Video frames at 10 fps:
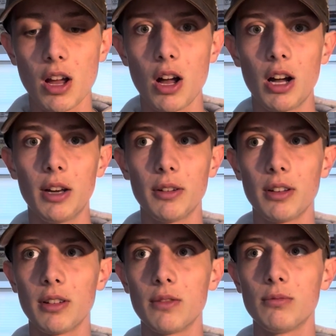on,
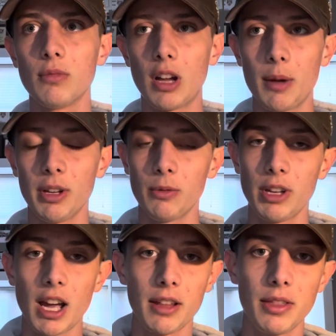I mean, we
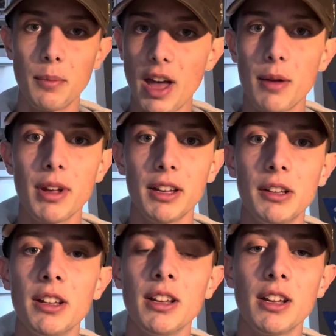had the Batman
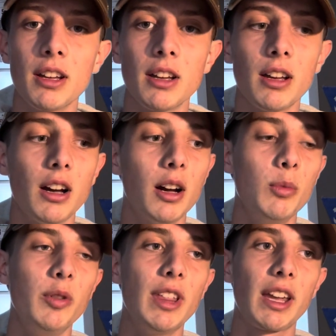
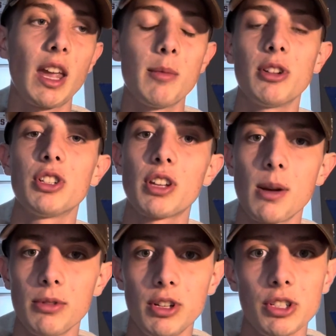movie that came out just a
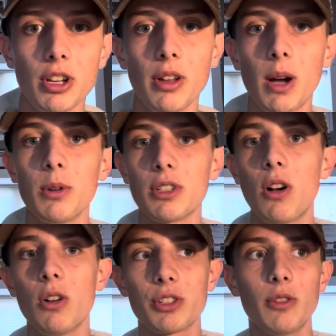couple years ago that was
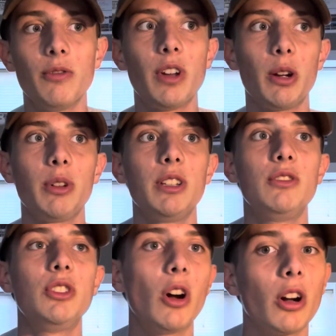also very
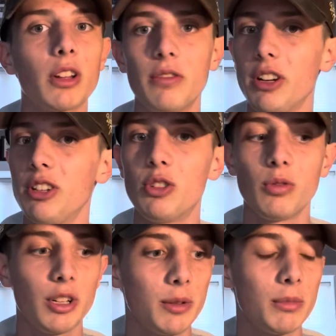dark, very
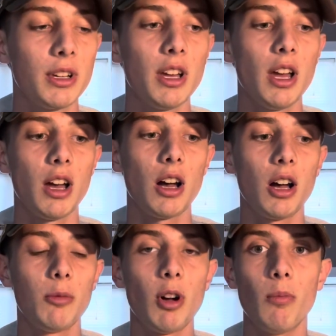grim,
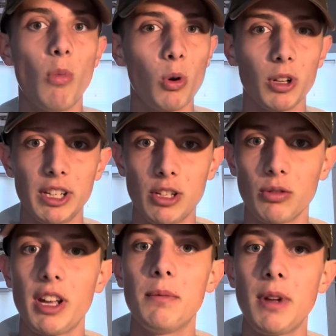a morally
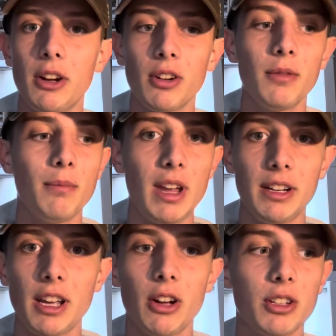gray main
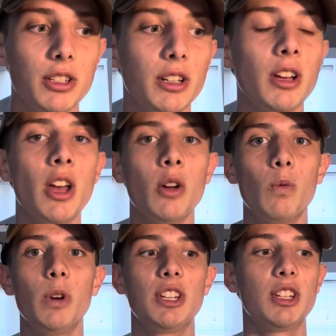character,
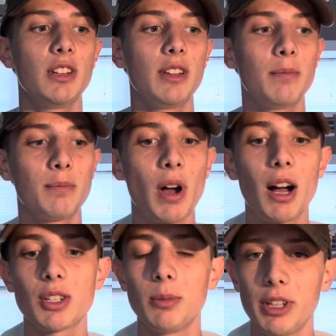which
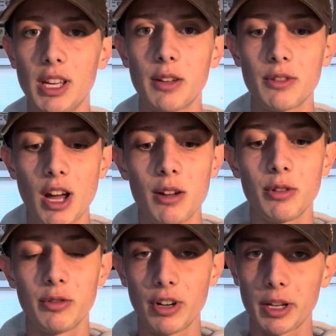possibly, if not for
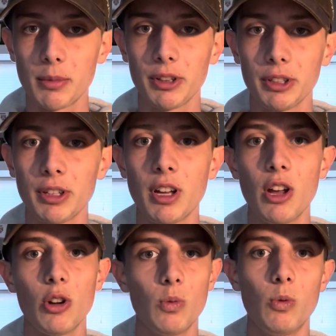Frank Miller,
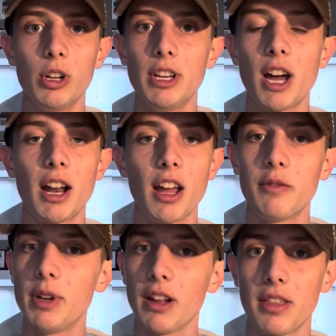would not have
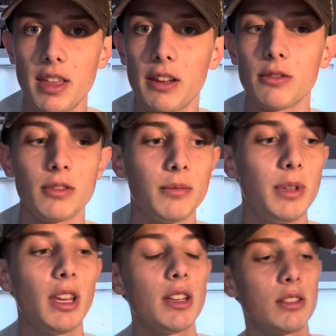been a thing,
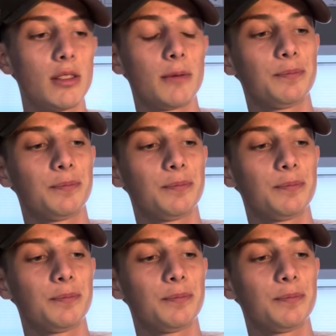because